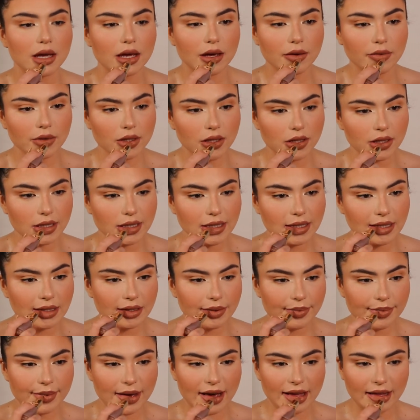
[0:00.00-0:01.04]
even though this is
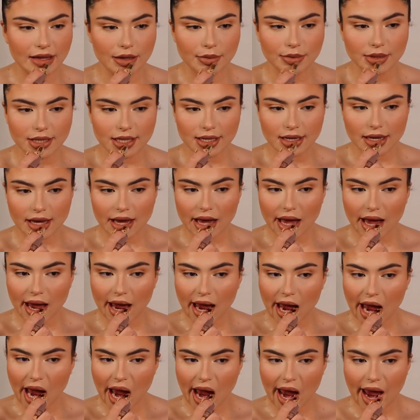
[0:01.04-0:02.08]
a matte lipstick,
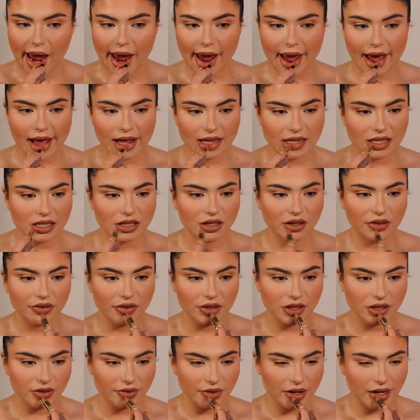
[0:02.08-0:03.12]
it still
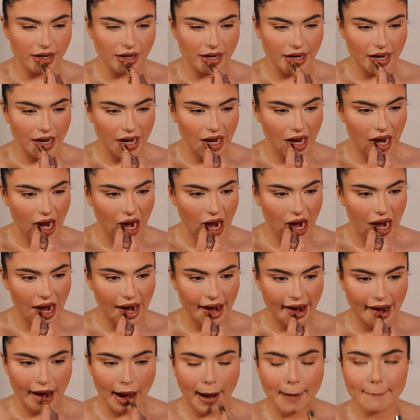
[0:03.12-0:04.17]
feels very
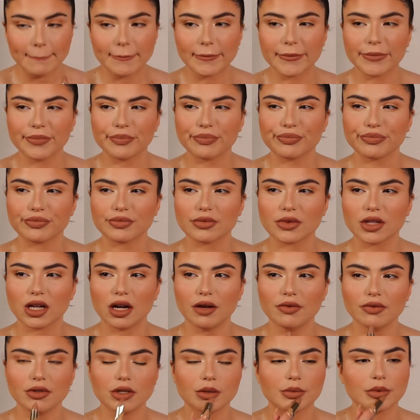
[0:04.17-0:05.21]

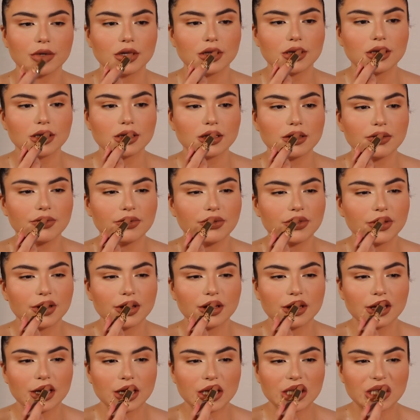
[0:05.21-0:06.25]
comfortable. It doesn't
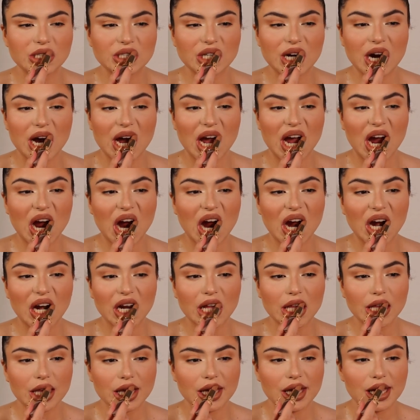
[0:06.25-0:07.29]
feel like drying or
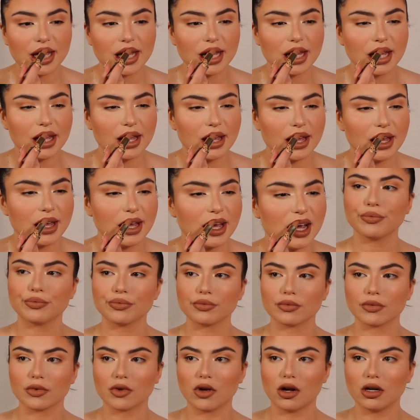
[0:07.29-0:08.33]
anything.
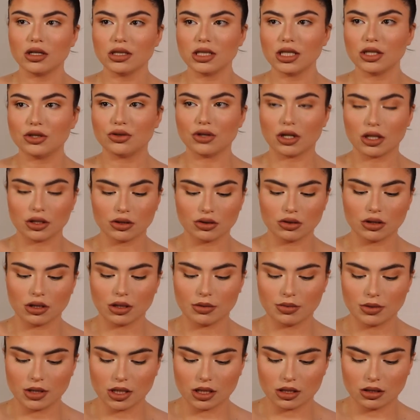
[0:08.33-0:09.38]
Honestly, drugstore
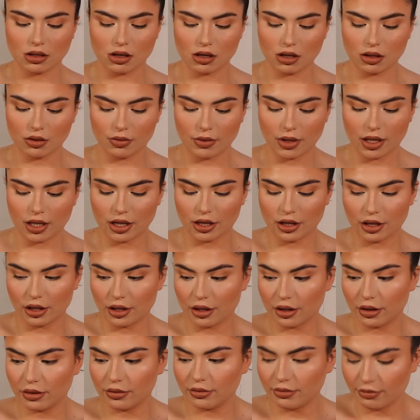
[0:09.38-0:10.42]
lipsticks are the way to
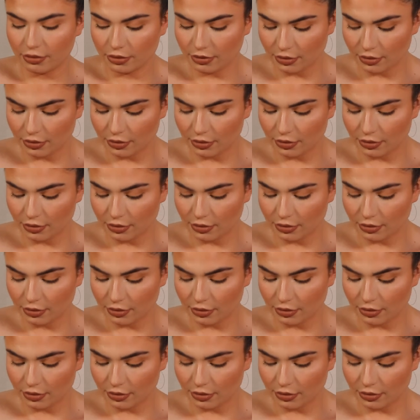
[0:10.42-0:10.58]
go.